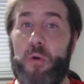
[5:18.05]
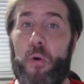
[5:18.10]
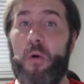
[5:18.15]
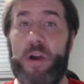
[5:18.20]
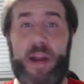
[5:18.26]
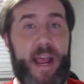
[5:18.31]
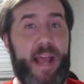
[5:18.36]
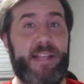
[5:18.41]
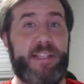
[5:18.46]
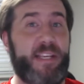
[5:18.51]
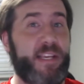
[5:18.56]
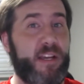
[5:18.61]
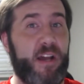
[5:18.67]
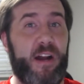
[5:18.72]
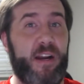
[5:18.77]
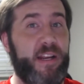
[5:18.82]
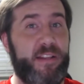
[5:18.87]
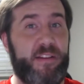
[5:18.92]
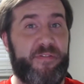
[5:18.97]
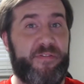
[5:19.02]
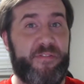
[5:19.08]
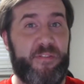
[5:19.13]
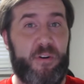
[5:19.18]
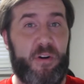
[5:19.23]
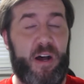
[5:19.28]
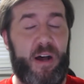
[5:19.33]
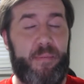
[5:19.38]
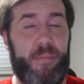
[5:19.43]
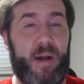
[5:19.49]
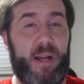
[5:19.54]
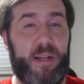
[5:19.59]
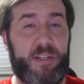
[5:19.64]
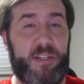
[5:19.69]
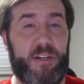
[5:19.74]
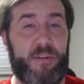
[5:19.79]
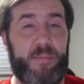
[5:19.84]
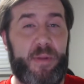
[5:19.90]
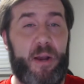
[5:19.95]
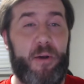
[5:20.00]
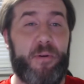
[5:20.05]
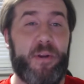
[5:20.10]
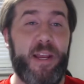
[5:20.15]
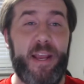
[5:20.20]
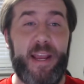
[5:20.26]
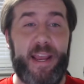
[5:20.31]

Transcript: or has he gone into full-on monster mode?